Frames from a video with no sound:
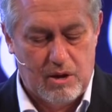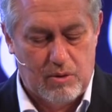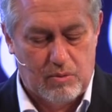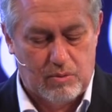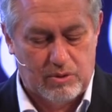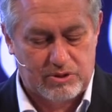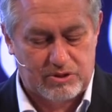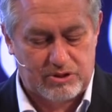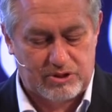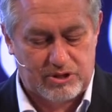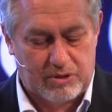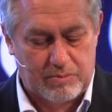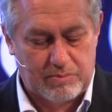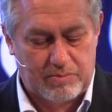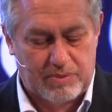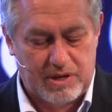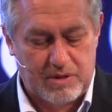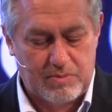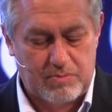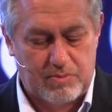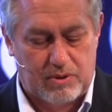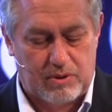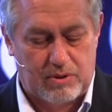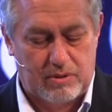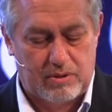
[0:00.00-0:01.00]
With some
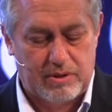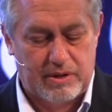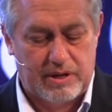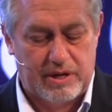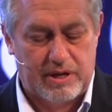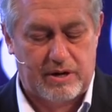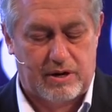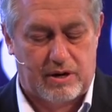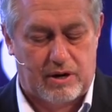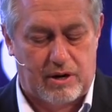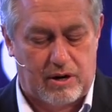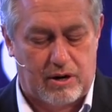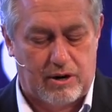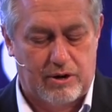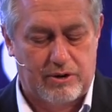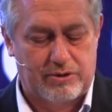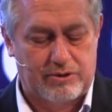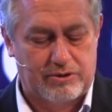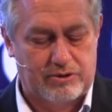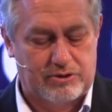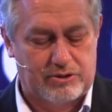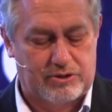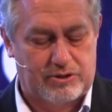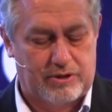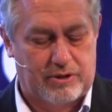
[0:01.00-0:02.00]
people, it
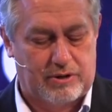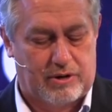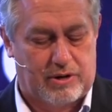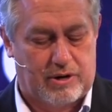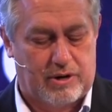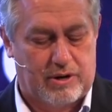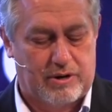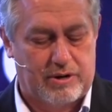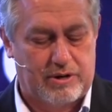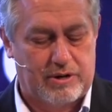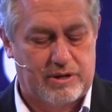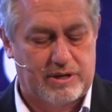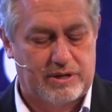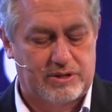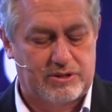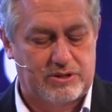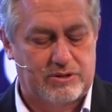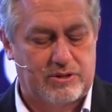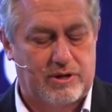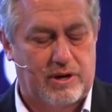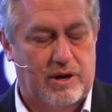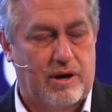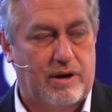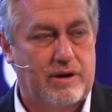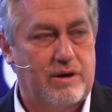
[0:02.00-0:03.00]
hardens their heart
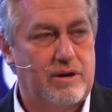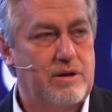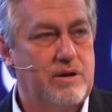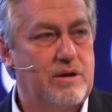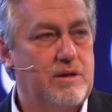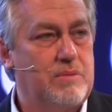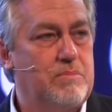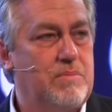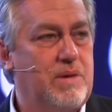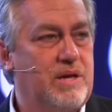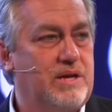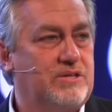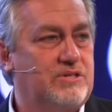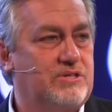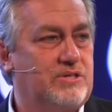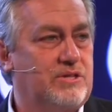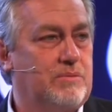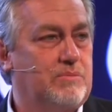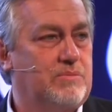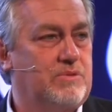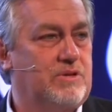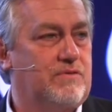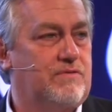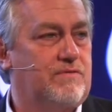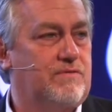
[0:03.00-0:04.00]
against God and it makes
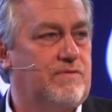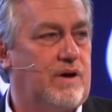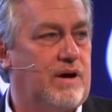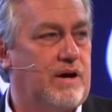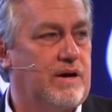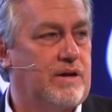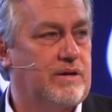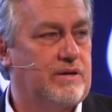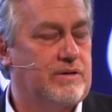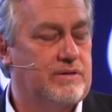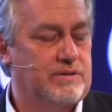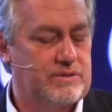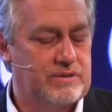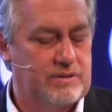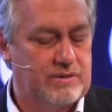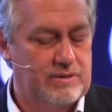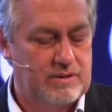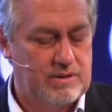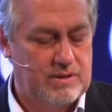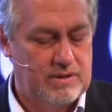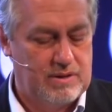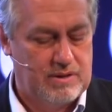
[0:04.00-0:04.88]
them defiant.